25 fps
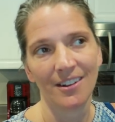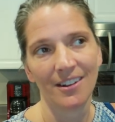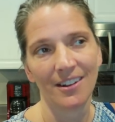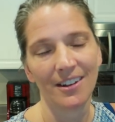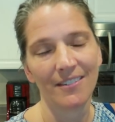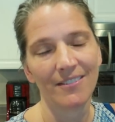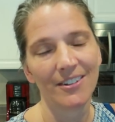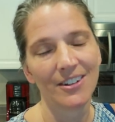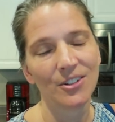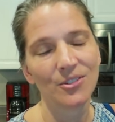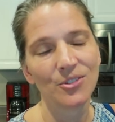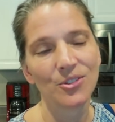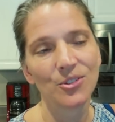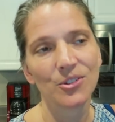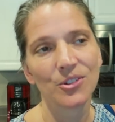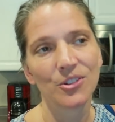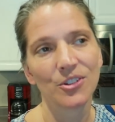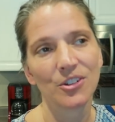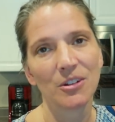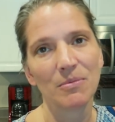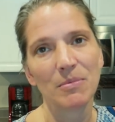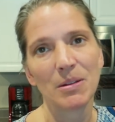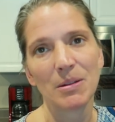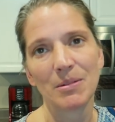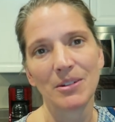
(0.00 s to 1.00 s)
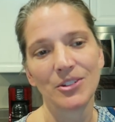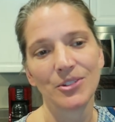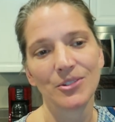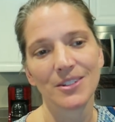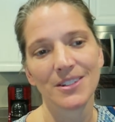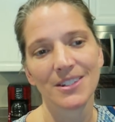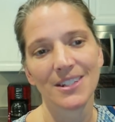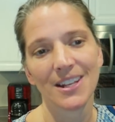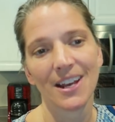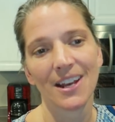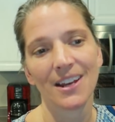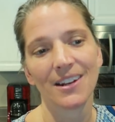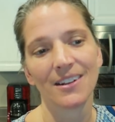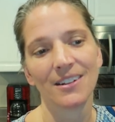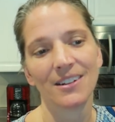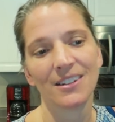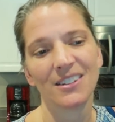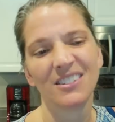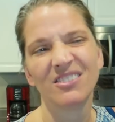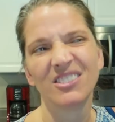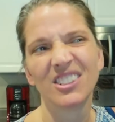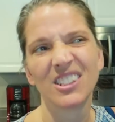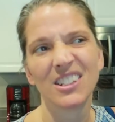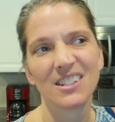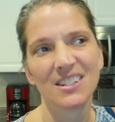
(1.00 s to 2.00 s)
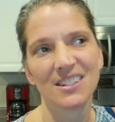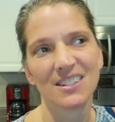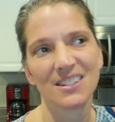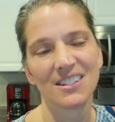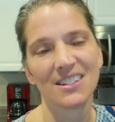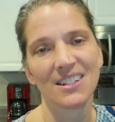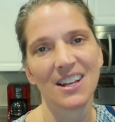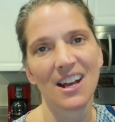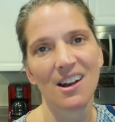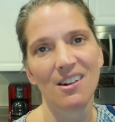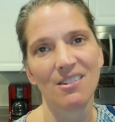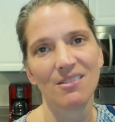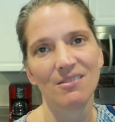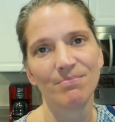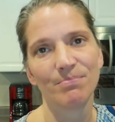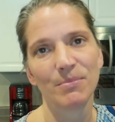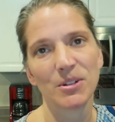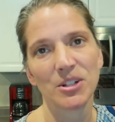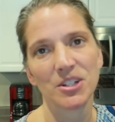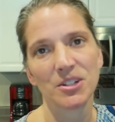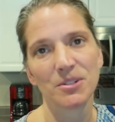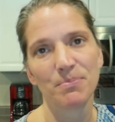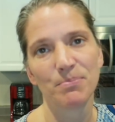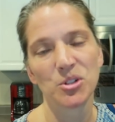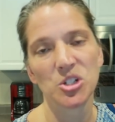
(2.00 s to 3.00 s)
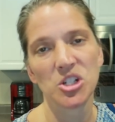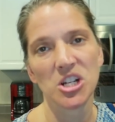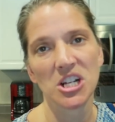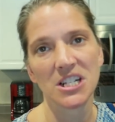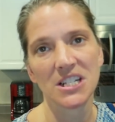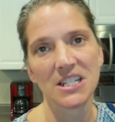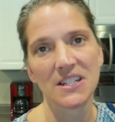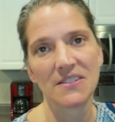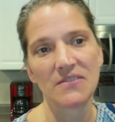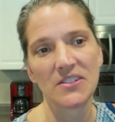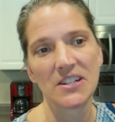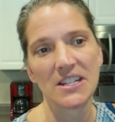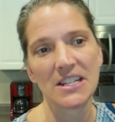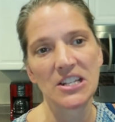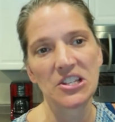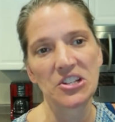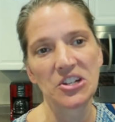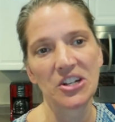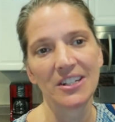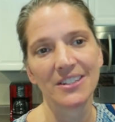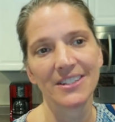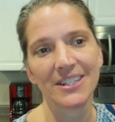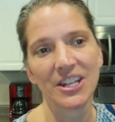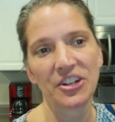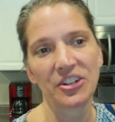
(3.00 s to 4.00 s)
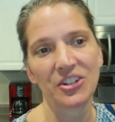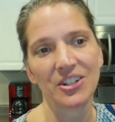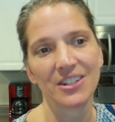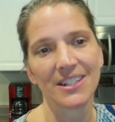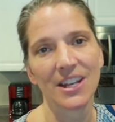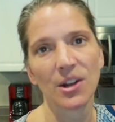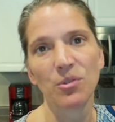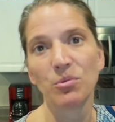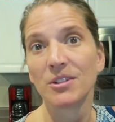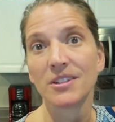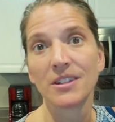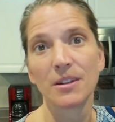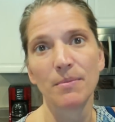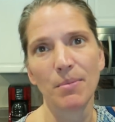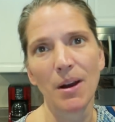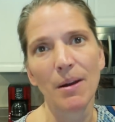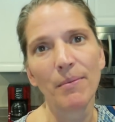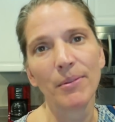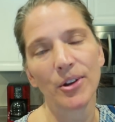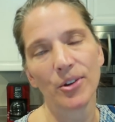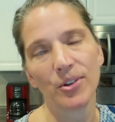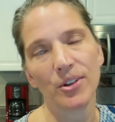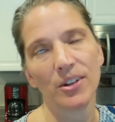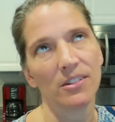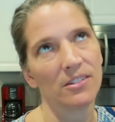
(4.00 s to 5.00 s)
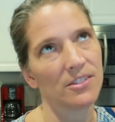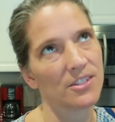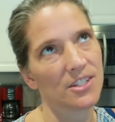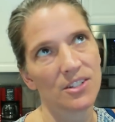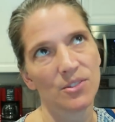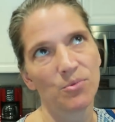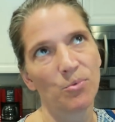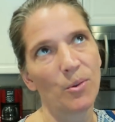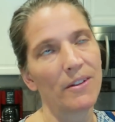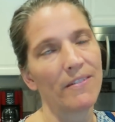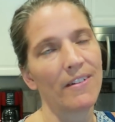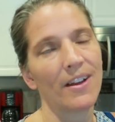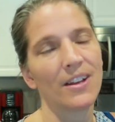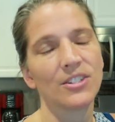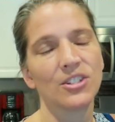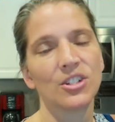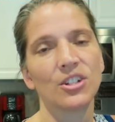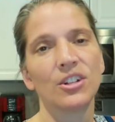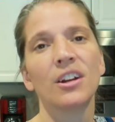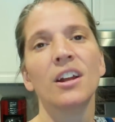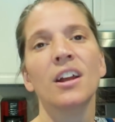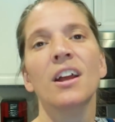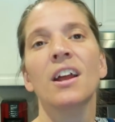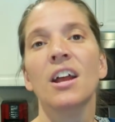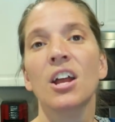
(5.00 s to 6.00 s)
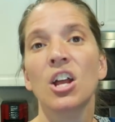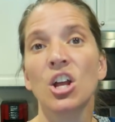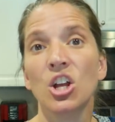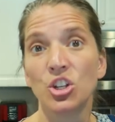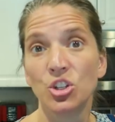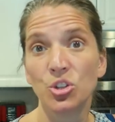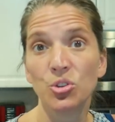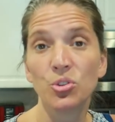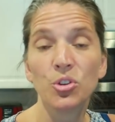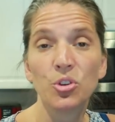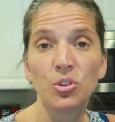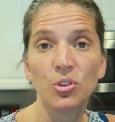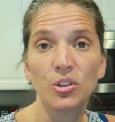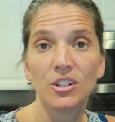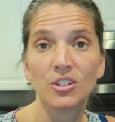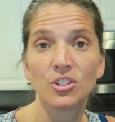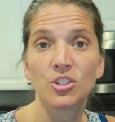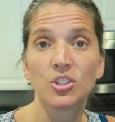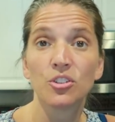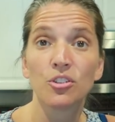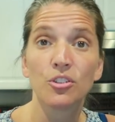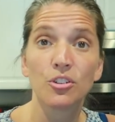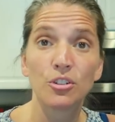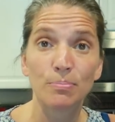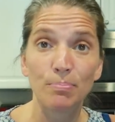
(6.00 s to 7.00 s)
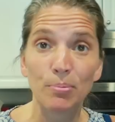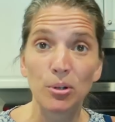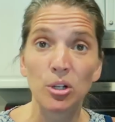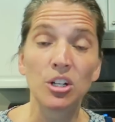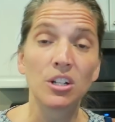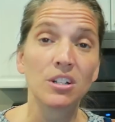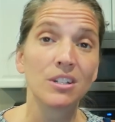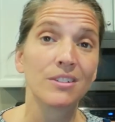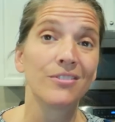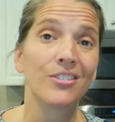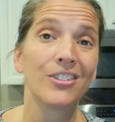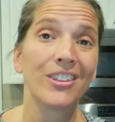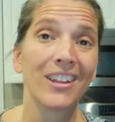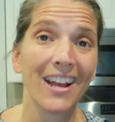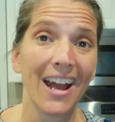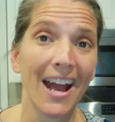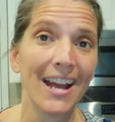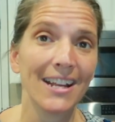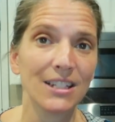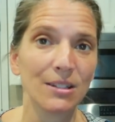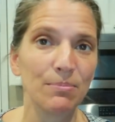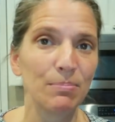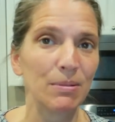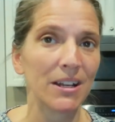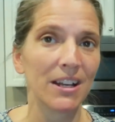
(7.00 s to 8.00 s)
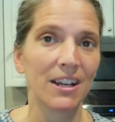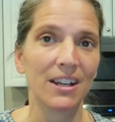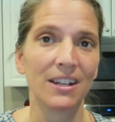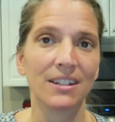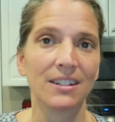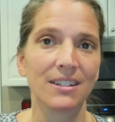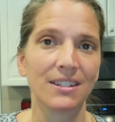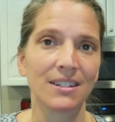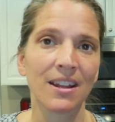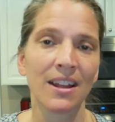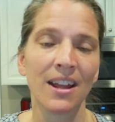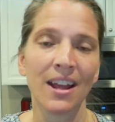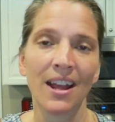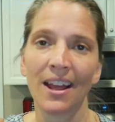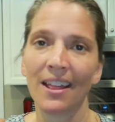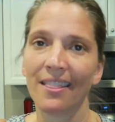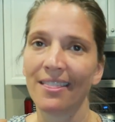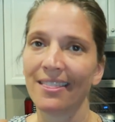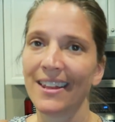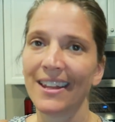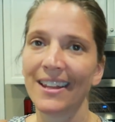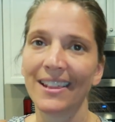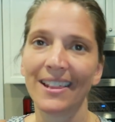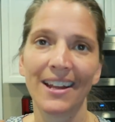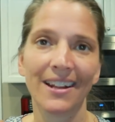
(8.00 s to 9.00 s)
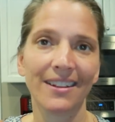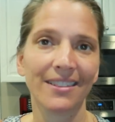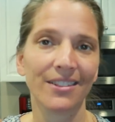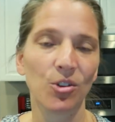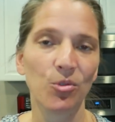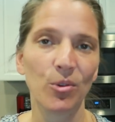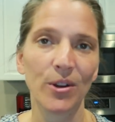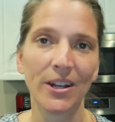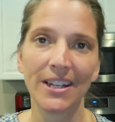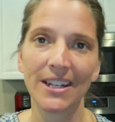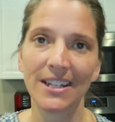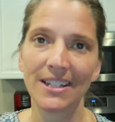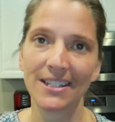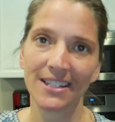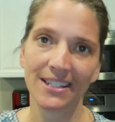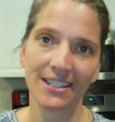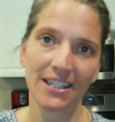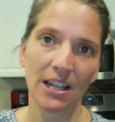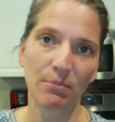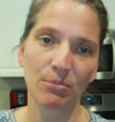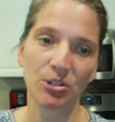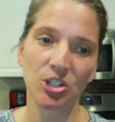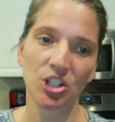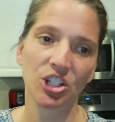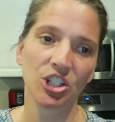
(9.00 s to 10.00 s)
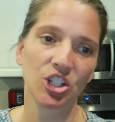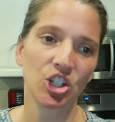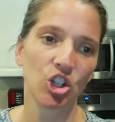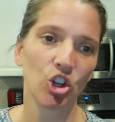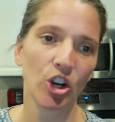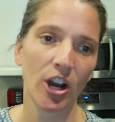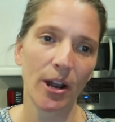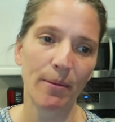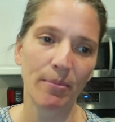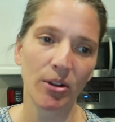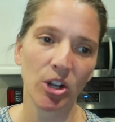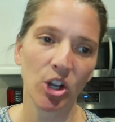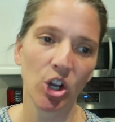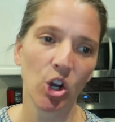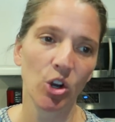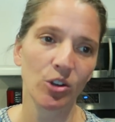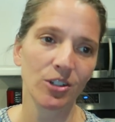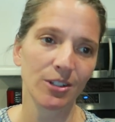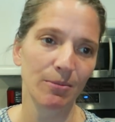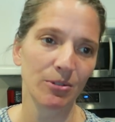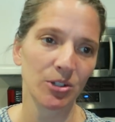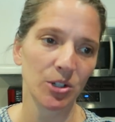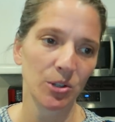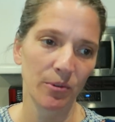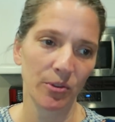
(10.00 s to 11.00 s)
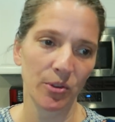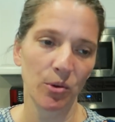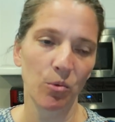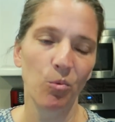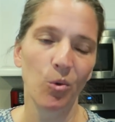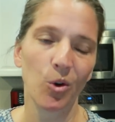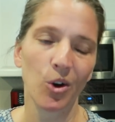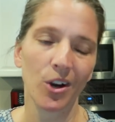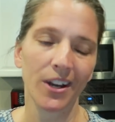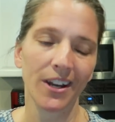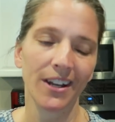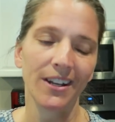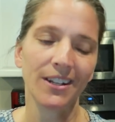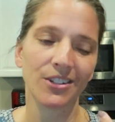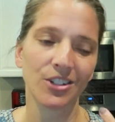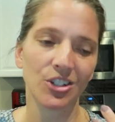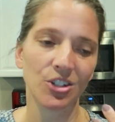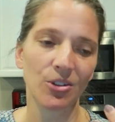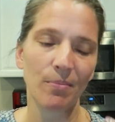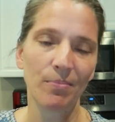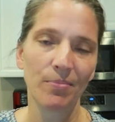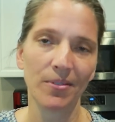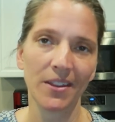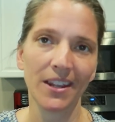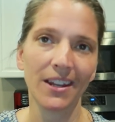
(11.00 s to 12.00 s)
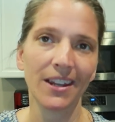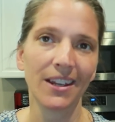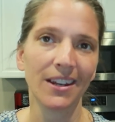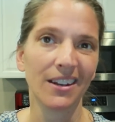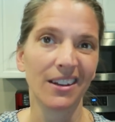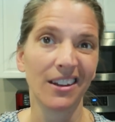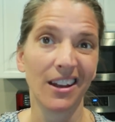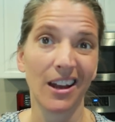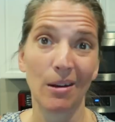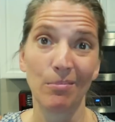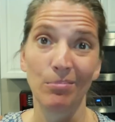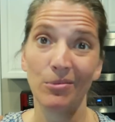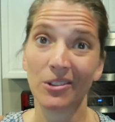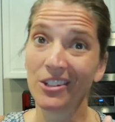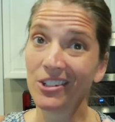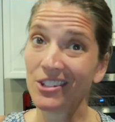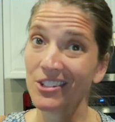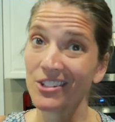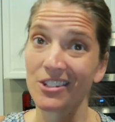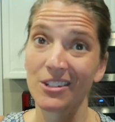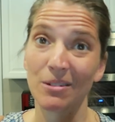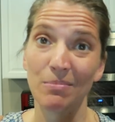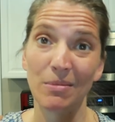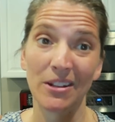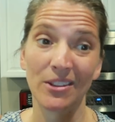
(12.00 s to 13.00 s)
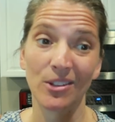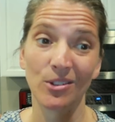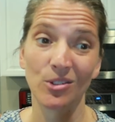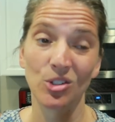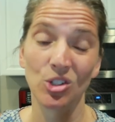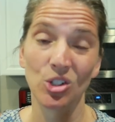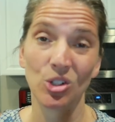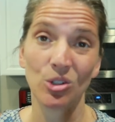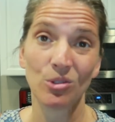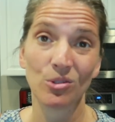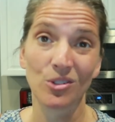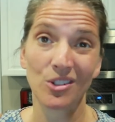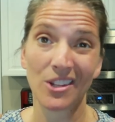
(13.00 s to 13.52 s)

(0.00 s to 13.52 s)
And if I don't do the grill, maybe I'll do inside. We're gonna see how much productivity, either outside or inside. We'll see, probably grill, just way faster. Do the grill so there's burgers for the guys because they like quick and easy sandwiches to grab and go, especially when they're working. And so I'm thinking, I'm literally just gonna make those two.